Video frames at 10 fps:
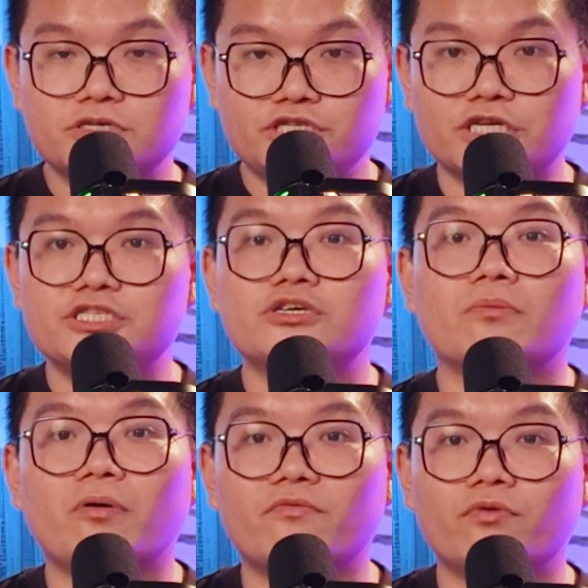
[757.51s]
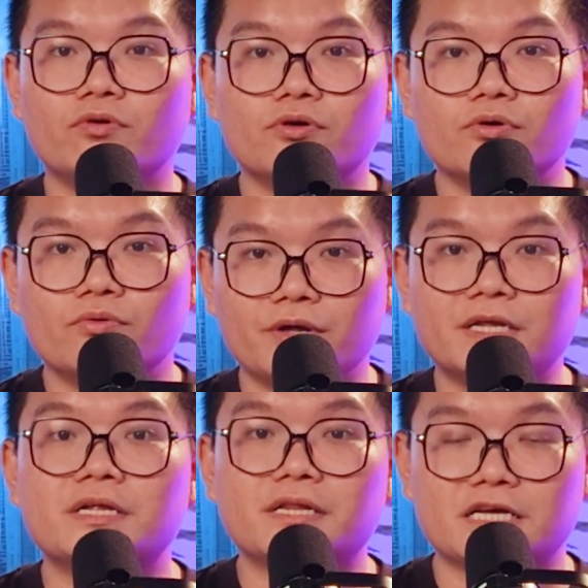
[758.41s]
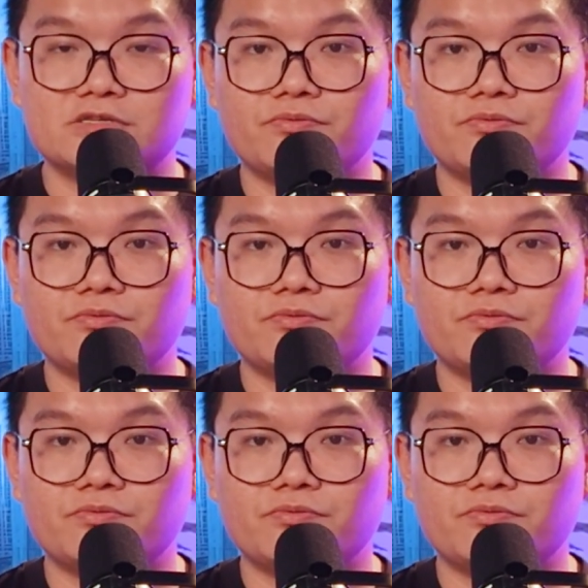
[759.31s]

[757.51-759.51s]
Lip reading: changing your portfolio within the next